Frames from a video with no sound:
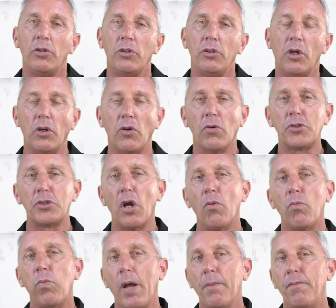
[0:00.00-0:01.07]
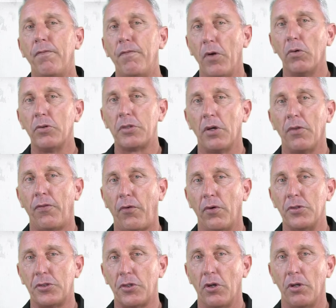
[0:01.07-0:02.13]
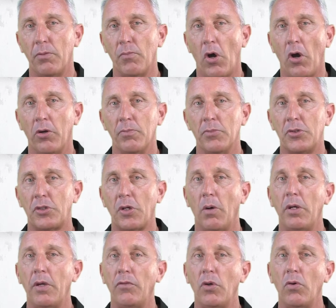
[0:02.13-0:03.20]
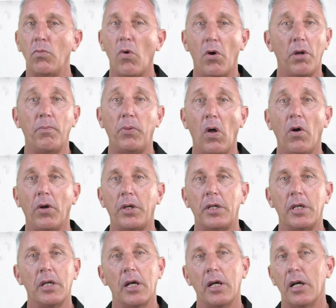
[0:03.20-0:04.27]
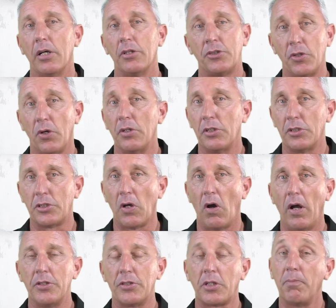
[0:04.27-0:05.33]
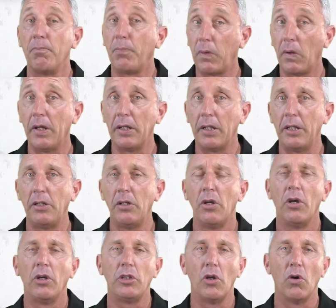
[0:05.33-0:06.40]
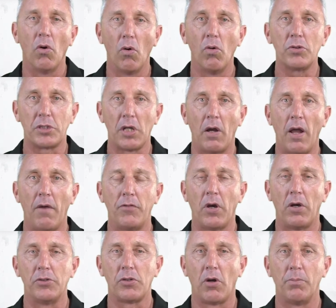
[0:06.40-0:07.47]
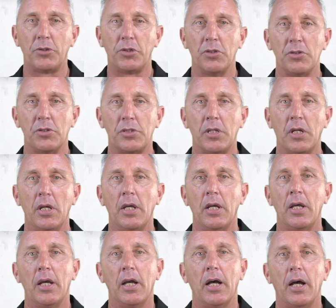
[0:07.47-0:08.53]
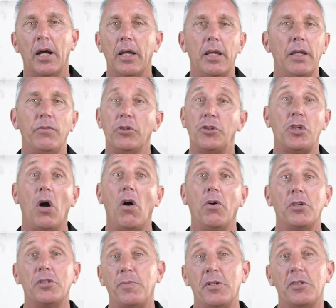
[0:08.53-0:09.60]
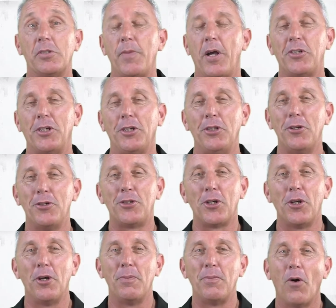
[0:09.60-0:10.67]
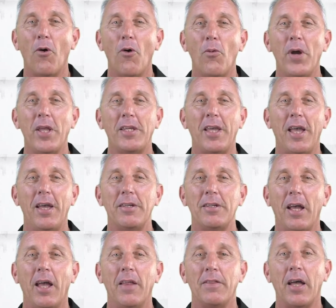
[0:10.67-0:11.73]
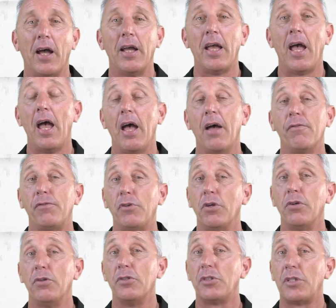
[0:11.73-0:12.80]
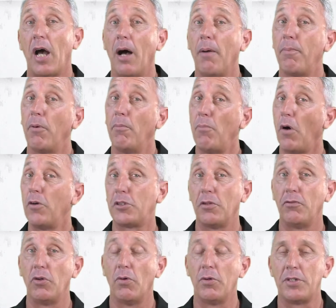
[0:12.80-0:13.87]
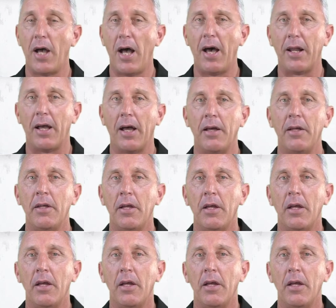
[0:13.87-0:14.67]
You can also web filter through certain modems. So if you want to block certain sites completely, you also have those options. If your child has been smashing YouTube all weekend and they have used up most of your data,